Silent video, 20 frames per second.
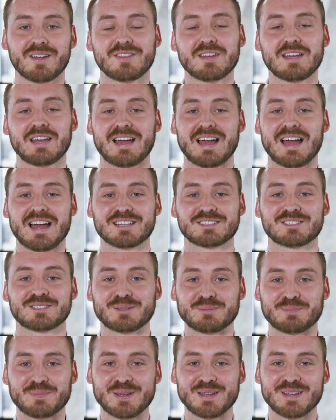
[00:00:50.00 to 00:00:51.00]
I think it has
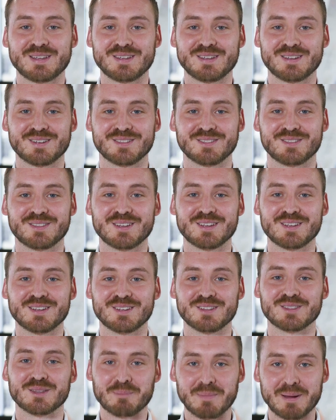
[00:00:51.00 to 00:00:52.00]
to be
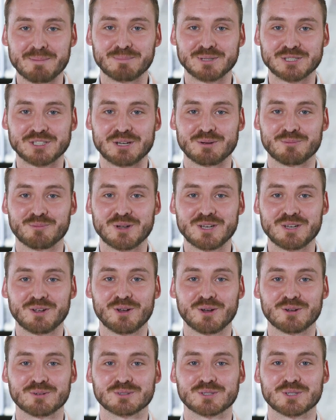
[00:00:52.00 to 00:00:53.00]
the, the membership. When you
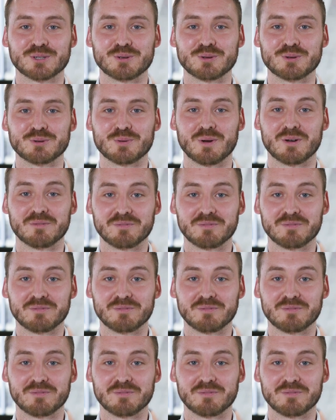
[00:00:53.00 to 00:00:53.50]
go to